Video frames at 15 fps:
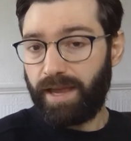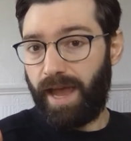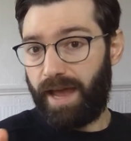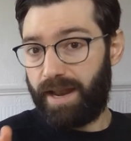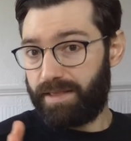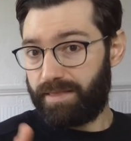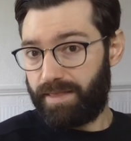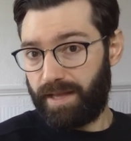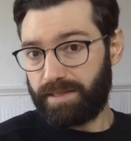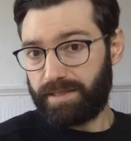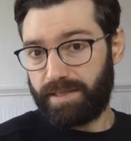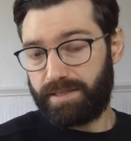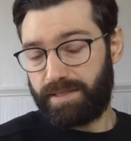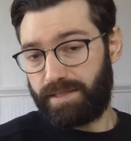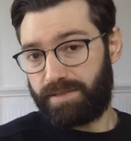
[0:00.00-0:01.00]
and in that
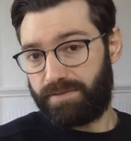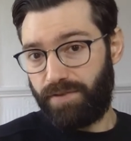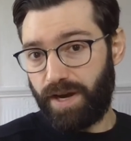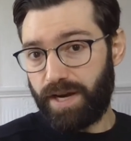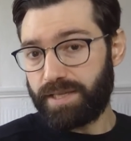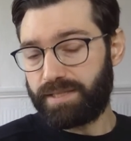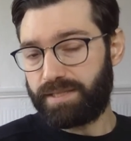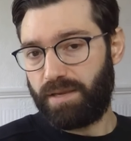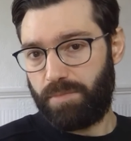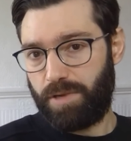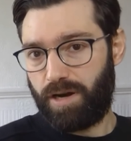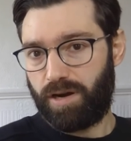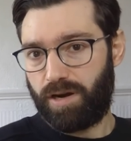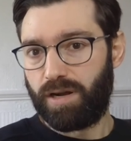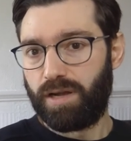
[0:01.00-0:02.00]
case is very
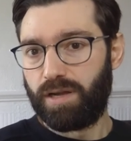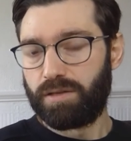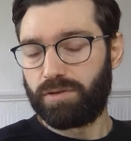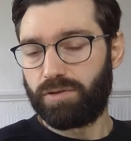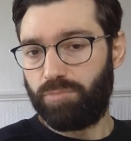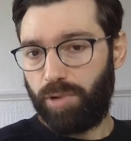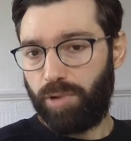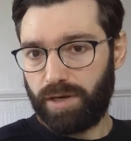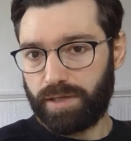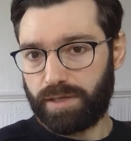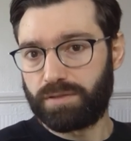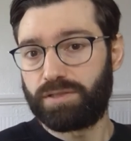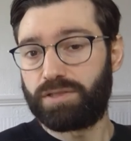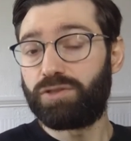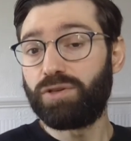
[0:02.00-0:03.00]
similar to
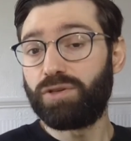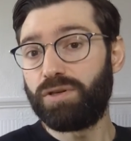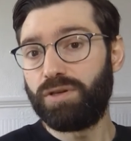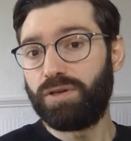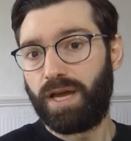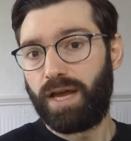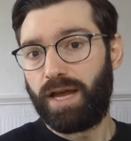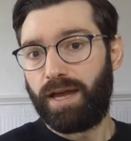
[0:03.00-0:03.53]
polygons, to